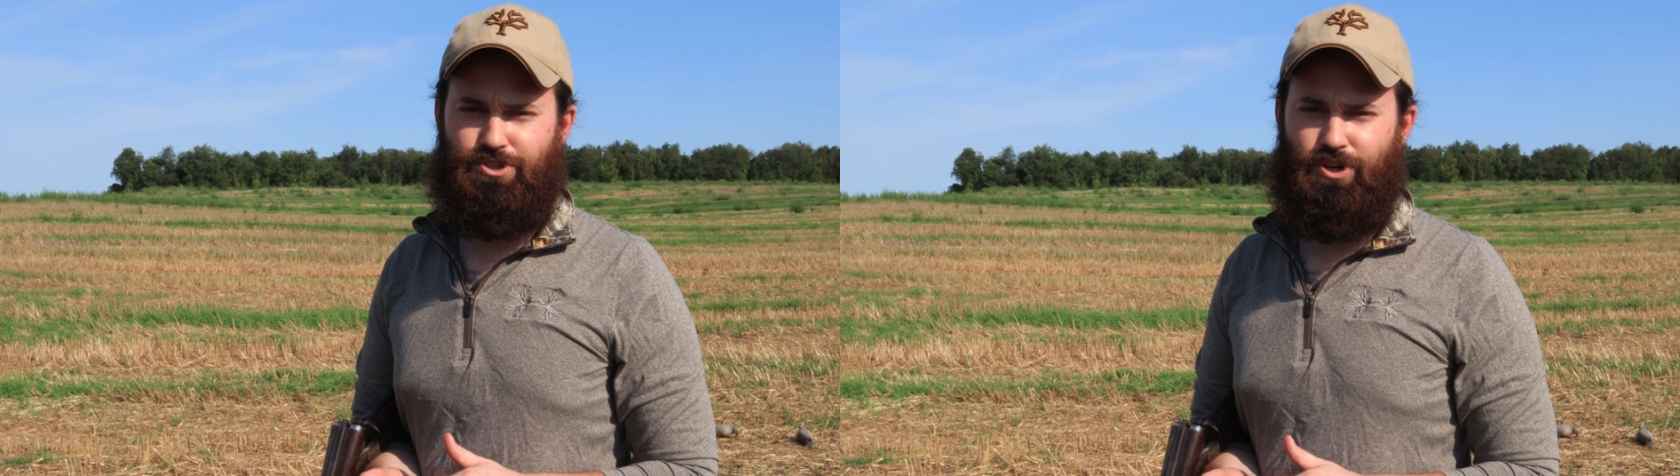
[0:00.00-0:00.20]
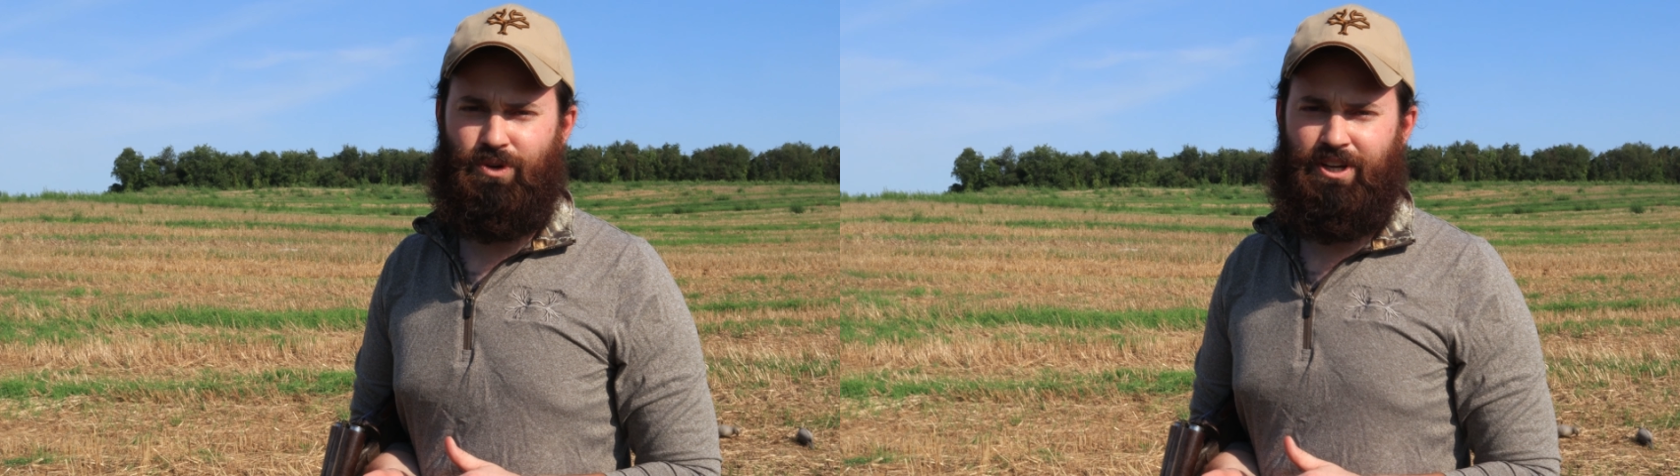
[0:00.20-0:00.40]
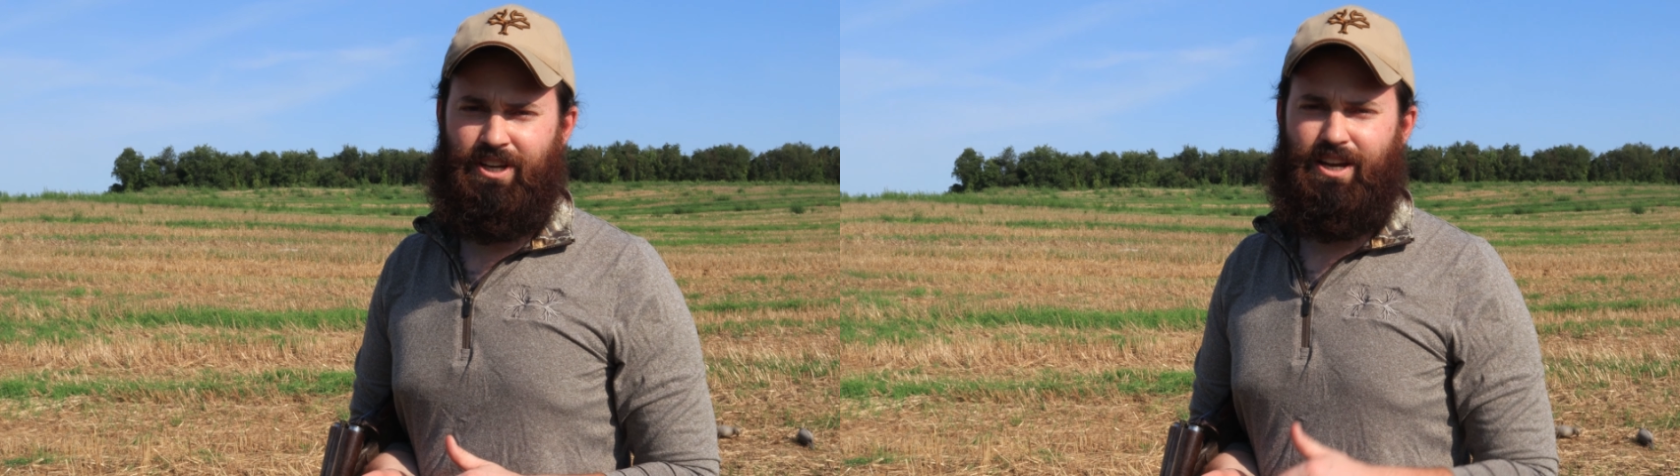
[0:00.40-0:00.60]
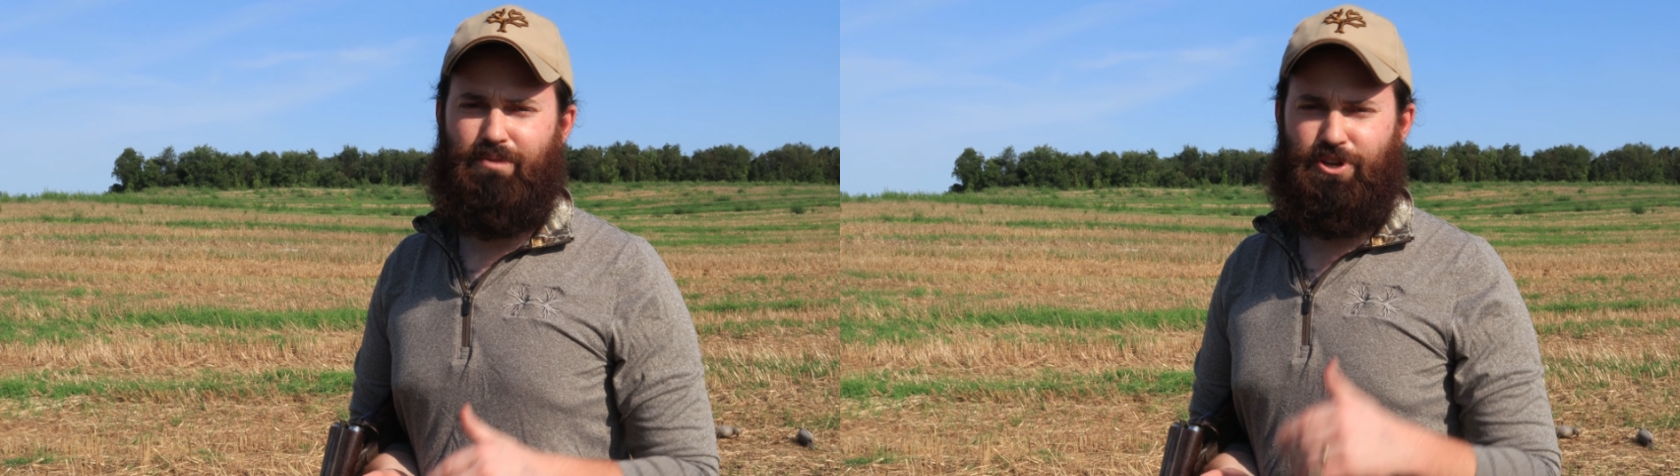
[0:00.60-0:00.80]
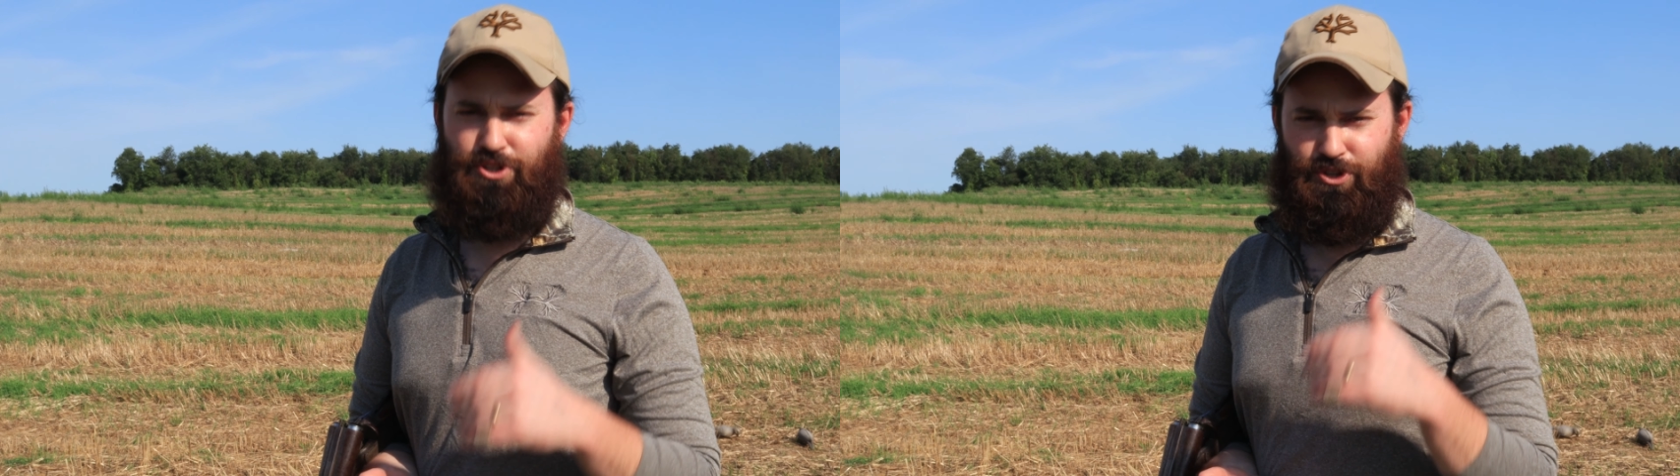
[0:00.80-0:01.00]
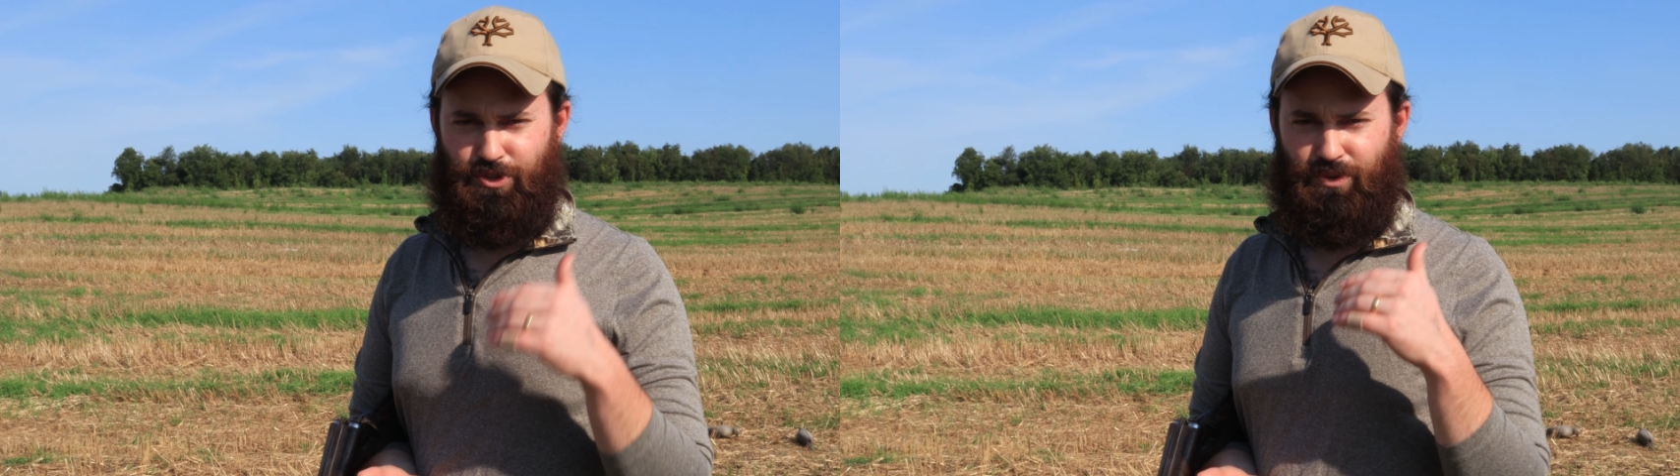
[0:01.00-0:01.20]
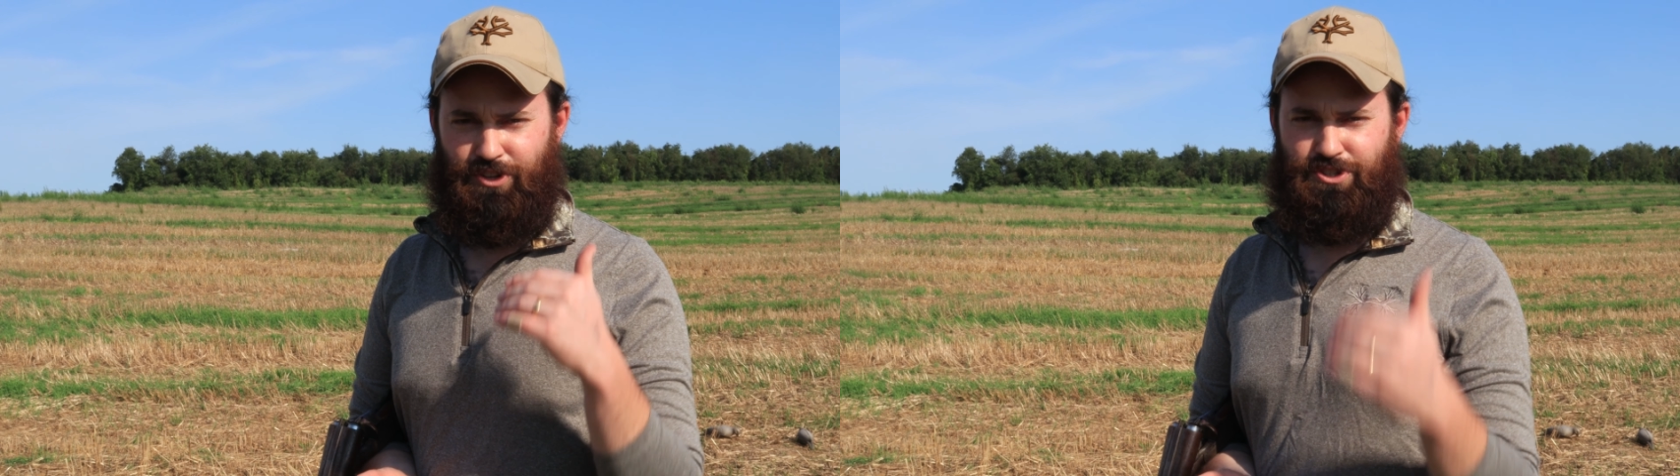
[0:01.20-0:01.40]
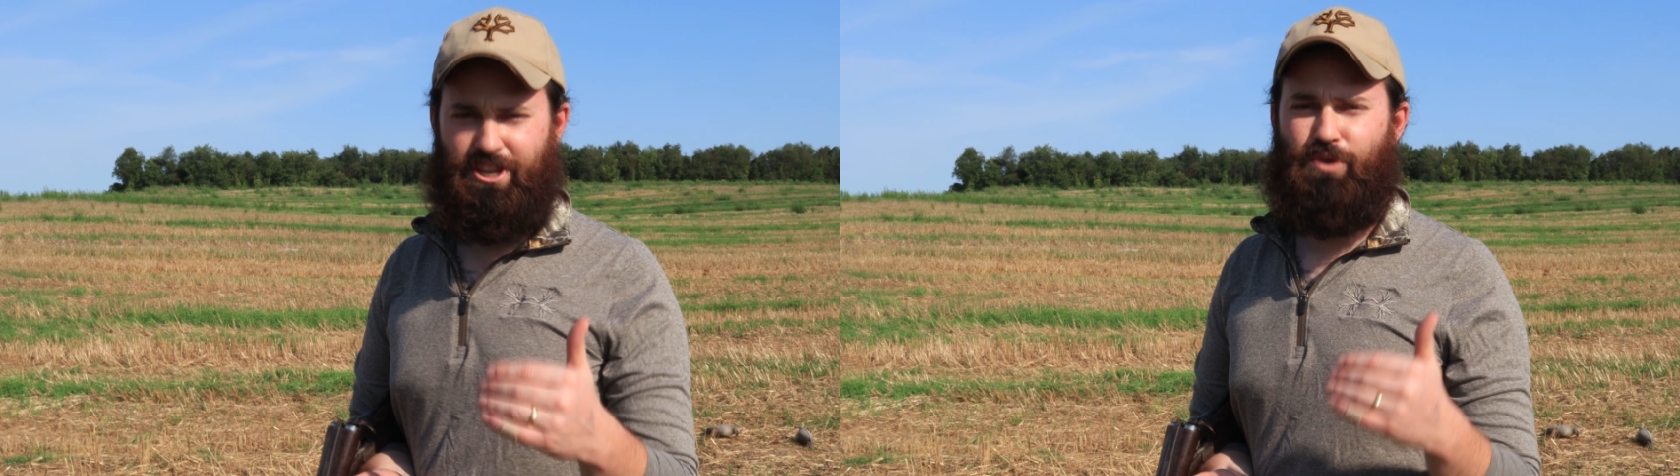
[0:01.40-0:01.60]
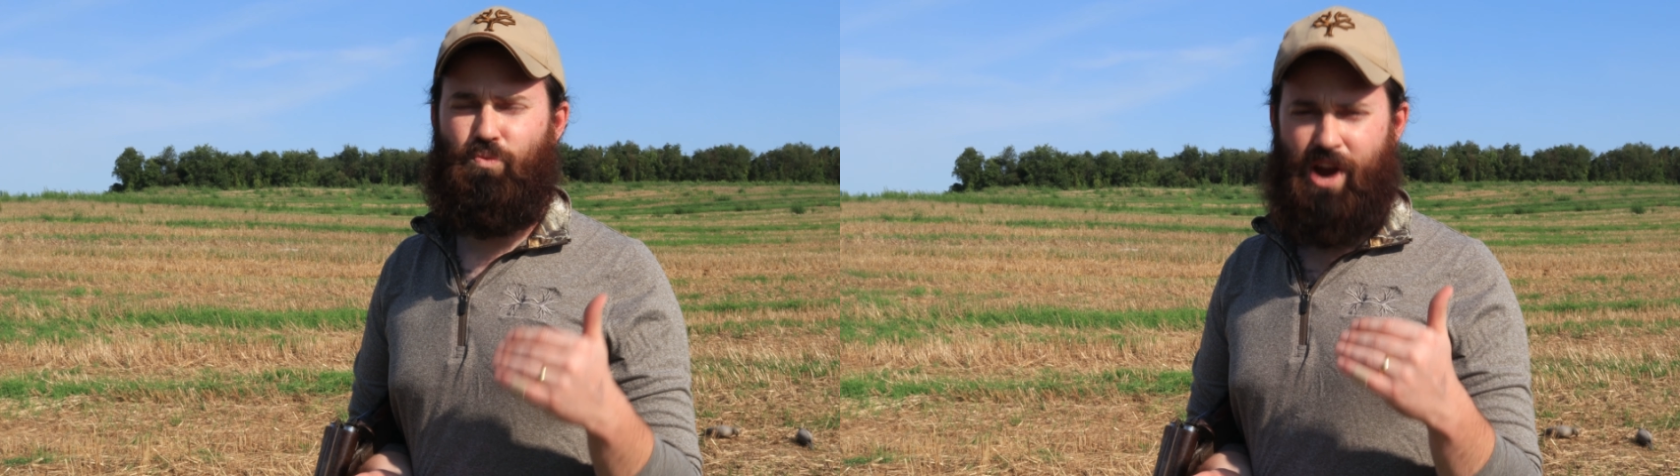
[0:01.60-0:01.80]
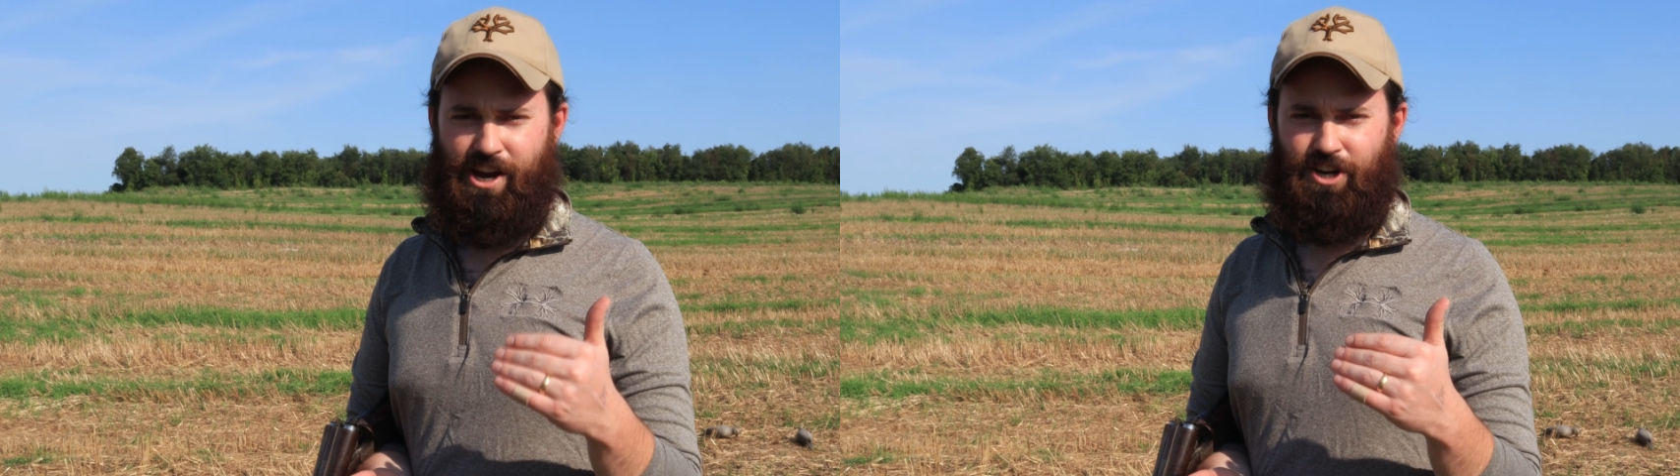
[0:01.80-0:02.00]
So make sure you
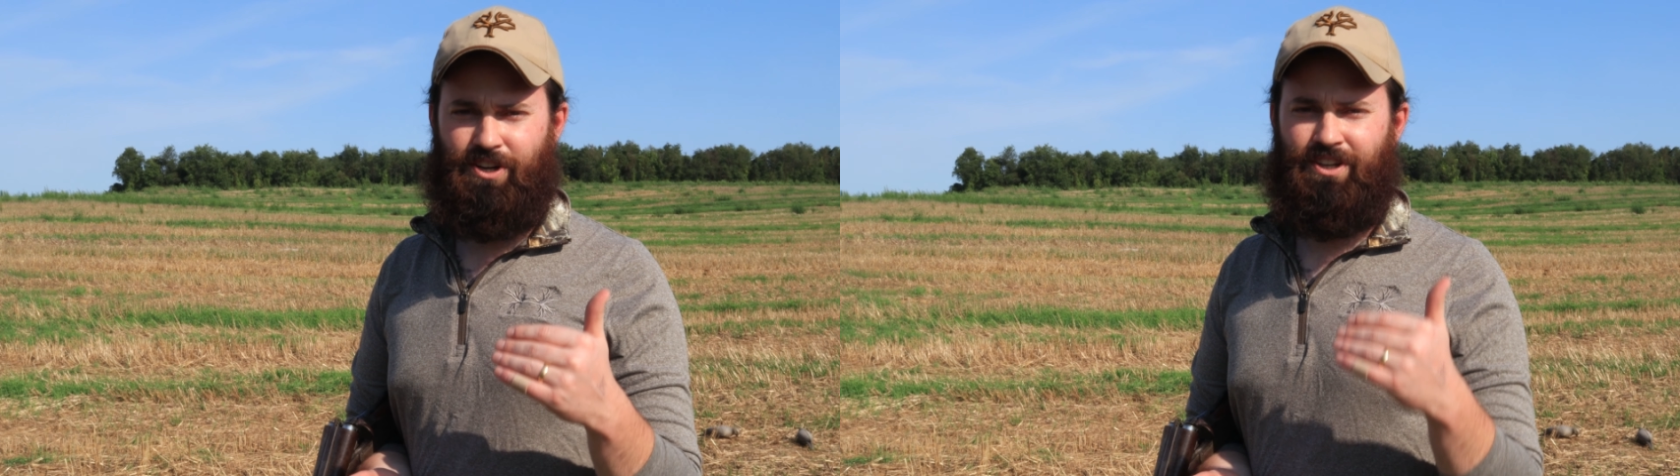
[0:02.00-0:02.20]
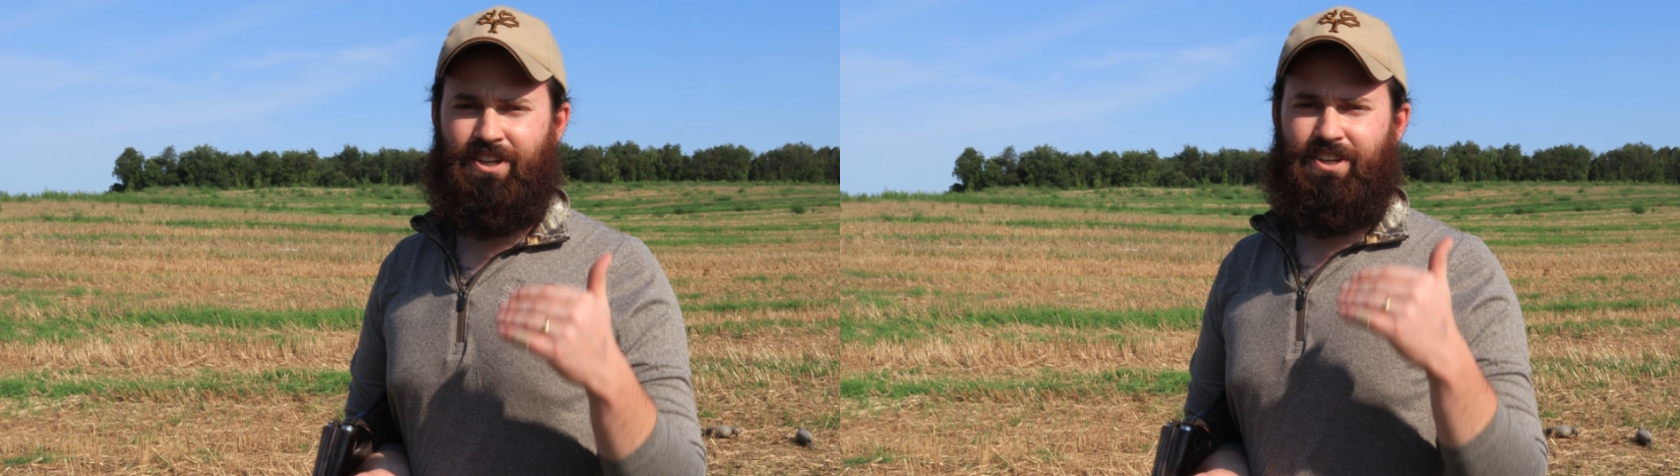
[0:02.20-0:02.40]
understand where